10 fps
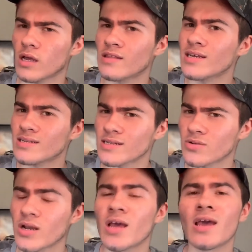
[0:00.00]
I think it's
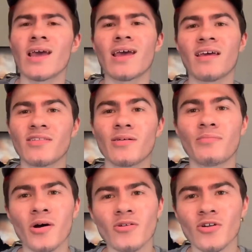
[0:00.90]
this one. Hit the
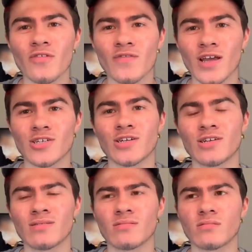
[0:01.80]
bell
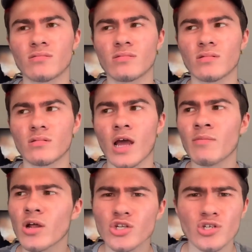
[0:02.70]
notification.
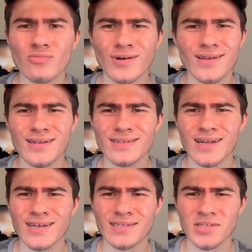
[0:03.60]
I'm not sure what
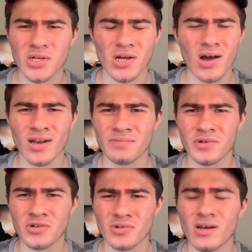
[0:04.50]
side is on the
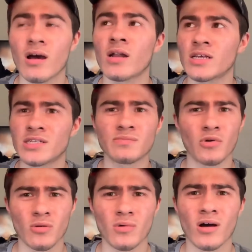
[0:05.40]
middle on its
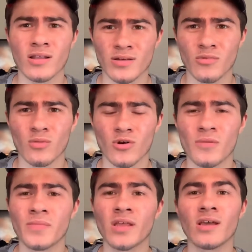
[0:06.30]
mobile on the
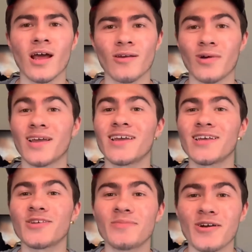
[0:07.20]
mobile. Anyway,
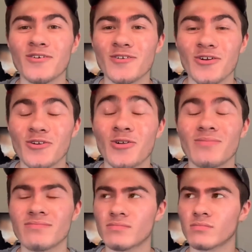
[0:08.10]
hit the bell no, no, no